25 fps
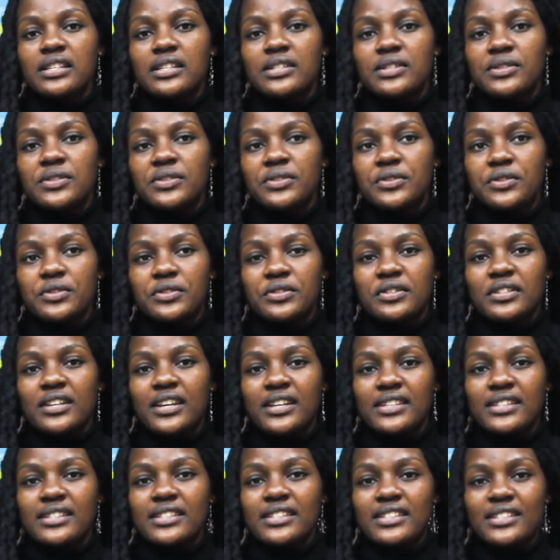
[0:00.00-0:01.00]
So
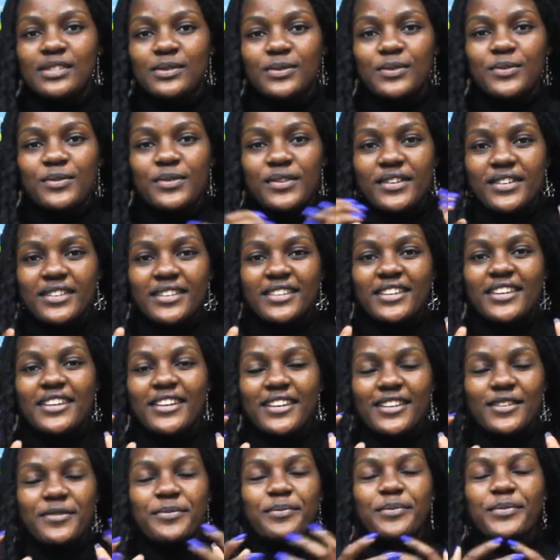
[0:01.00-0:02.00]
that's what
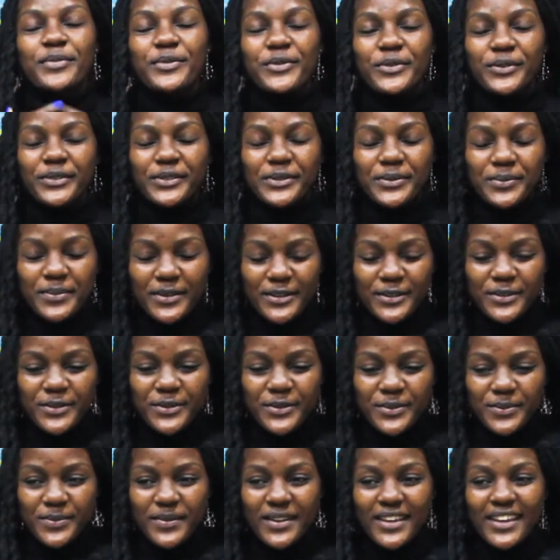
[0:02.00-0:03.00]
books mean
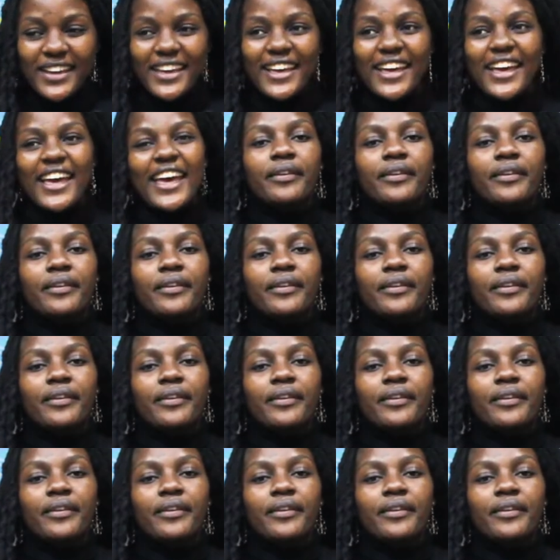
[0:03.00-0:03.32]
to me.